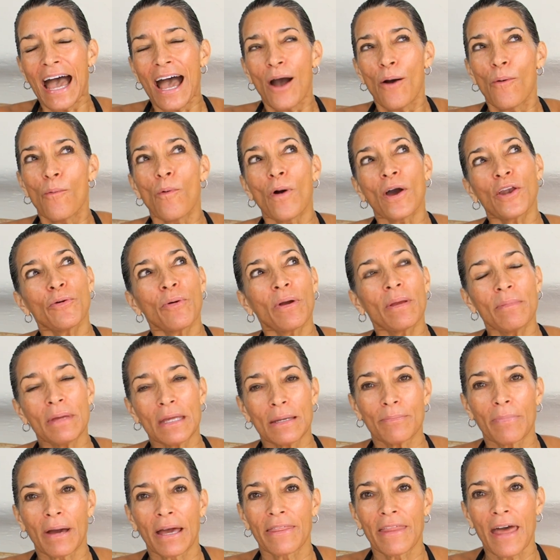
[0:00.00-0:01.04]
What do I
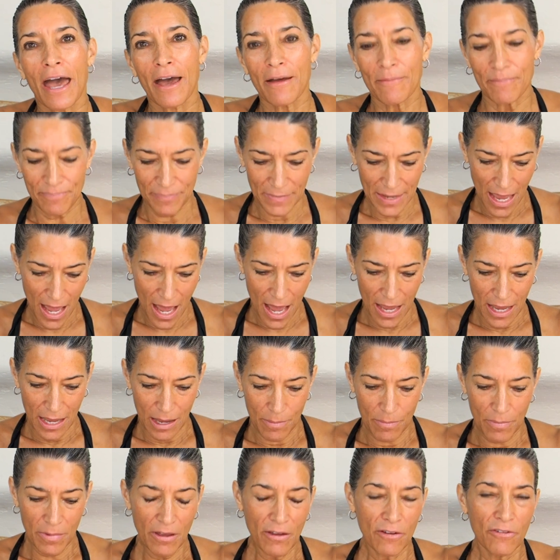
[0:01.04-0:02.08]
mean by that? I
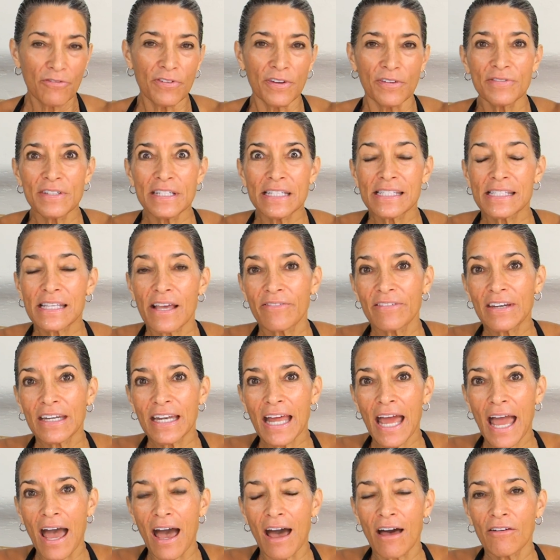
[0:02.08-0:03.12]
am fifty-seven and a
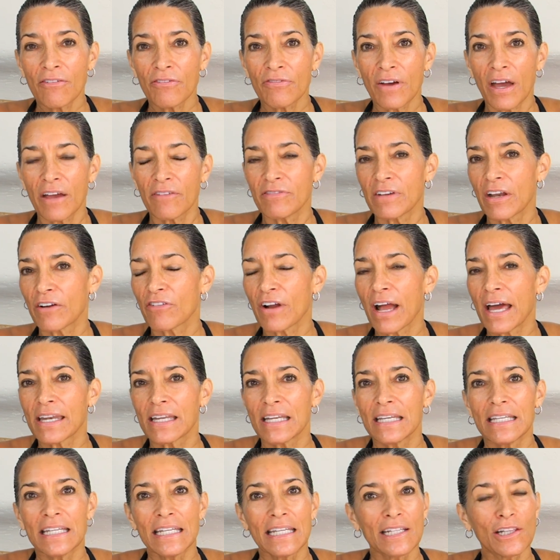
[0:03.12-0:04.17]
half. I've never had a
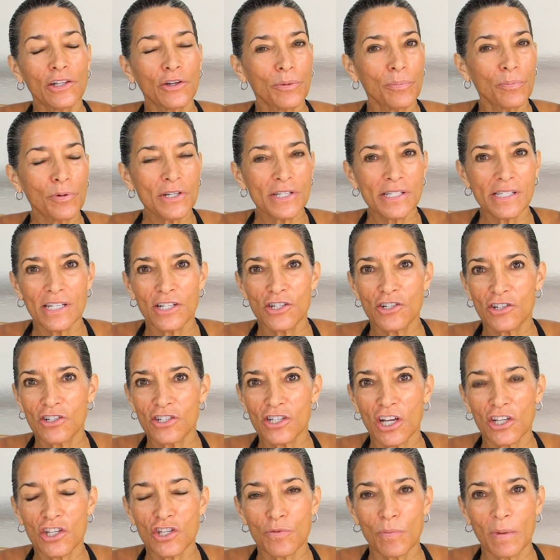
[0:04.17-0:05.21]
needle or procedure
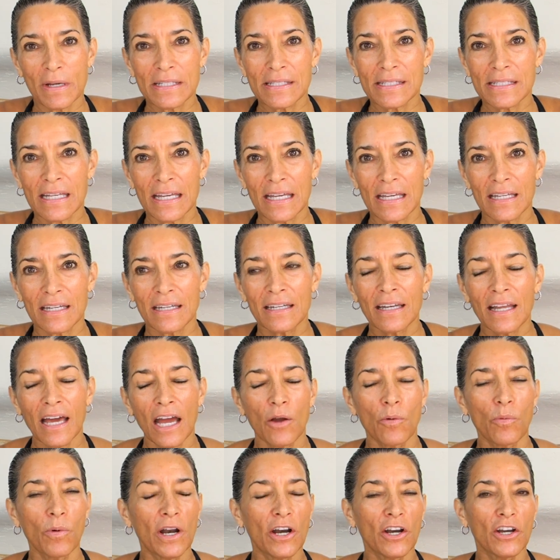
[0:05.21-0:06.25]
touch my skin.
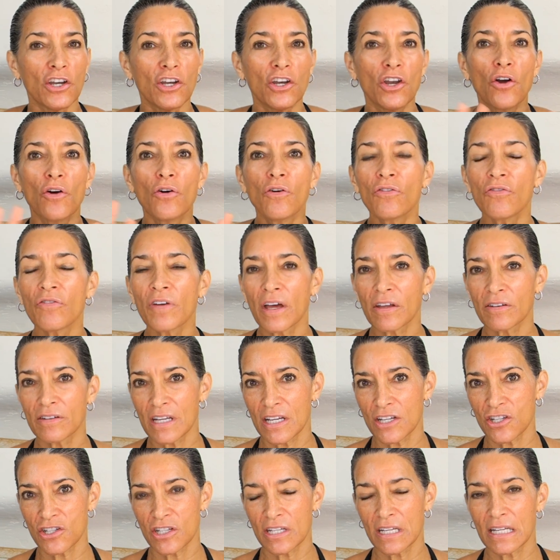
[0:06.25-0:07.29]
I wear no
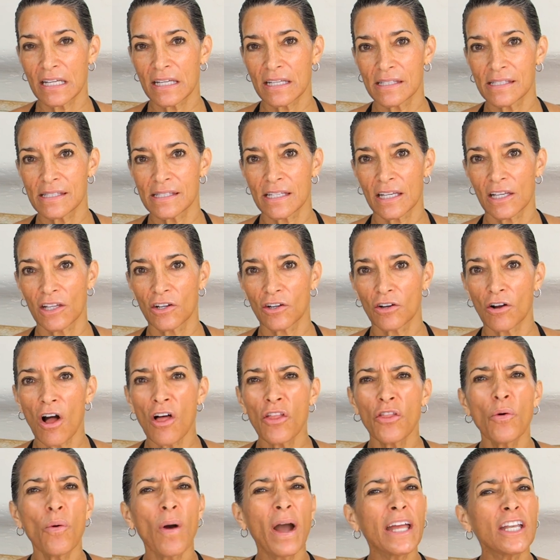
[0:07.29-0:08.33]
foundation and concealer,
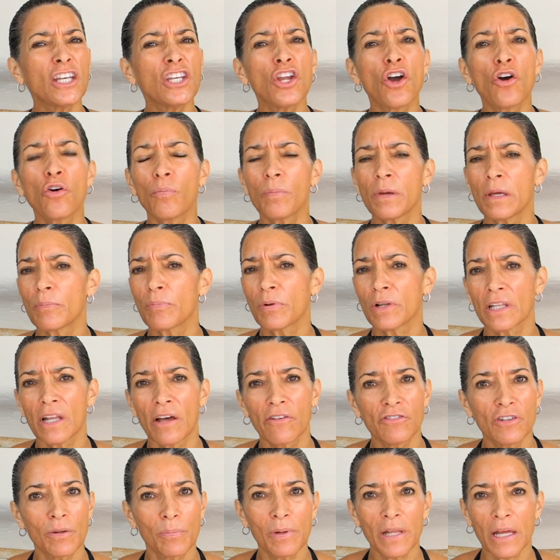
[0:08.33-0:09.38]
although I know people
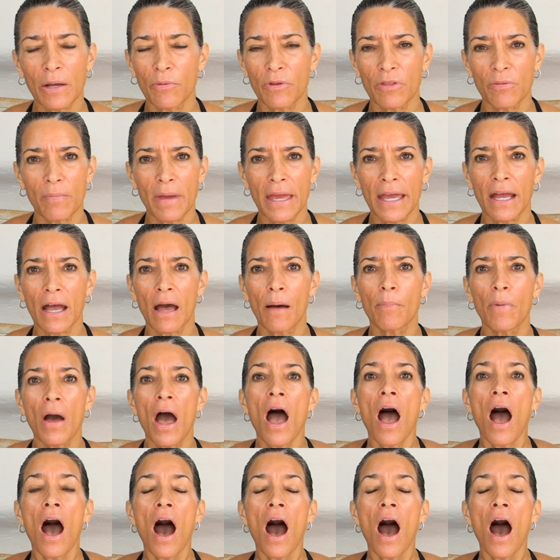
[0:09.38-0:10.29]
love to play with makeup.